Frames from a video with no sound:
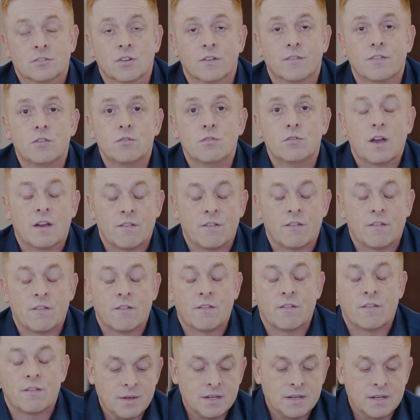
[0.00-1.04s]
So if you
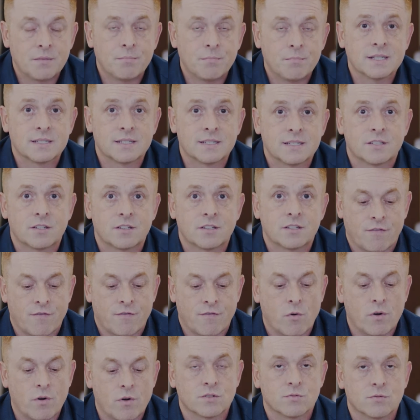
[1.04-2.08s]
come into business in your
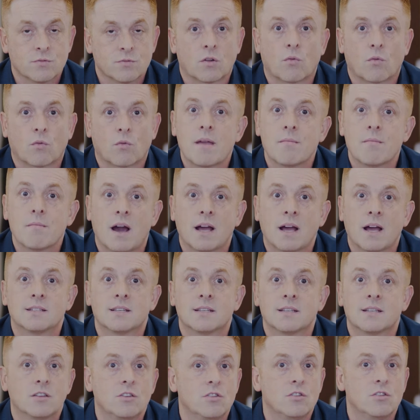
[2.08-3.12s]
40s with the right
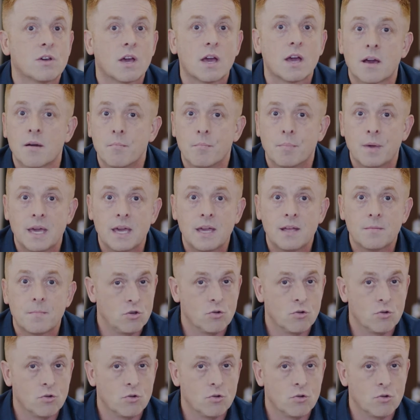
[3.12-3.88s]
mindset that you can compete,